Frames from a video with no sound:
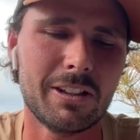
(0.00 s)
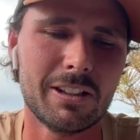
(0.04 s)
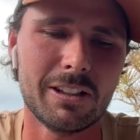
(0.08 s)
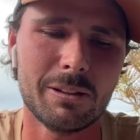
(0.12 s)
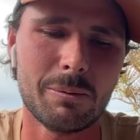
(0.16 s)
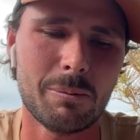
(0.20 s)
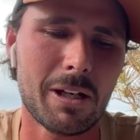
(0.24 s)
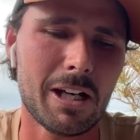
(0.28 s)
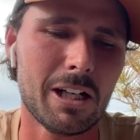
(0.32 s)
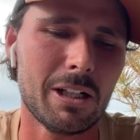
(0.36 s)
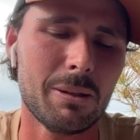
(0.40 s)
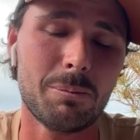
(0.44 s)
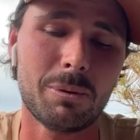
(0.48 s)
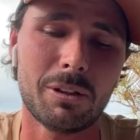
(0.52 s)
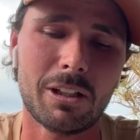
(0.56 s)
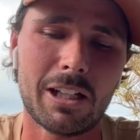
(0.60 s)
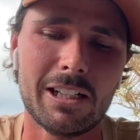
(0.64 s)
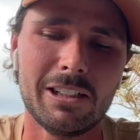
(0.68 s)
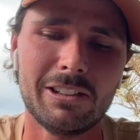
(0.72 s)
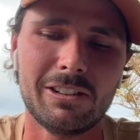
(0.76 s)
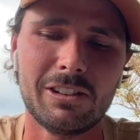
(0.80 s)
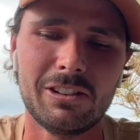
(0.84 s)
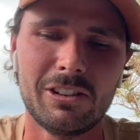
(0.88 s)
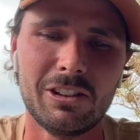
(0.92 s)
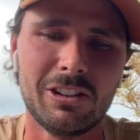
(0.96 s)
The amount of
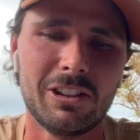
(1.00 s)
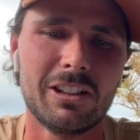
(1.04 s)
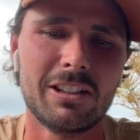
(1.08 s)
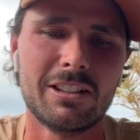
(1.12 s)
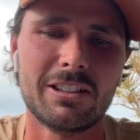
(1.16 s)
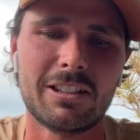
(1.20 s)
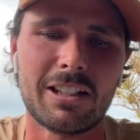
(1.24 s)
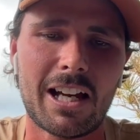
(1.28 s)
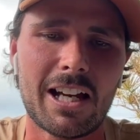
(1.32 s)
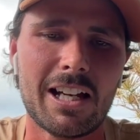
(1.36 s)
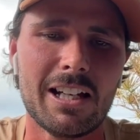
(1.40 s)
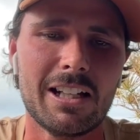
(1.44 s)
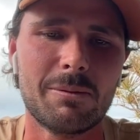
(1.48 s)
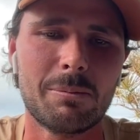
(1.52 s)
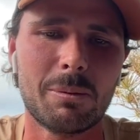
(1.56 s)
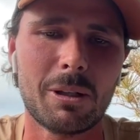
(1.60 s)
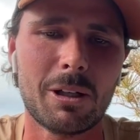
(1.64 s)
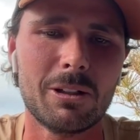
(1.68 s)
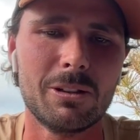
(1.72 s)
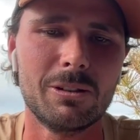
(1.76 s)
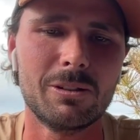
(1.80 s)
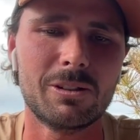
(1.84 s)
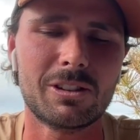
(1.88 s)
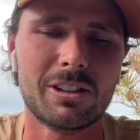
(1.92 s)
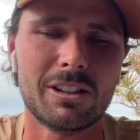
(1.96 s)
places you can take,
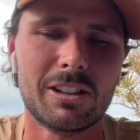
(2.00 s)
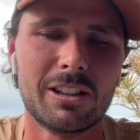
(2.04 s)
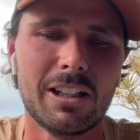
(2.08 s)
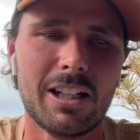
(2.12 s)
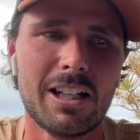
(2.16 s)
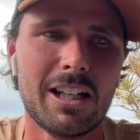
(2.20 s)
boats and,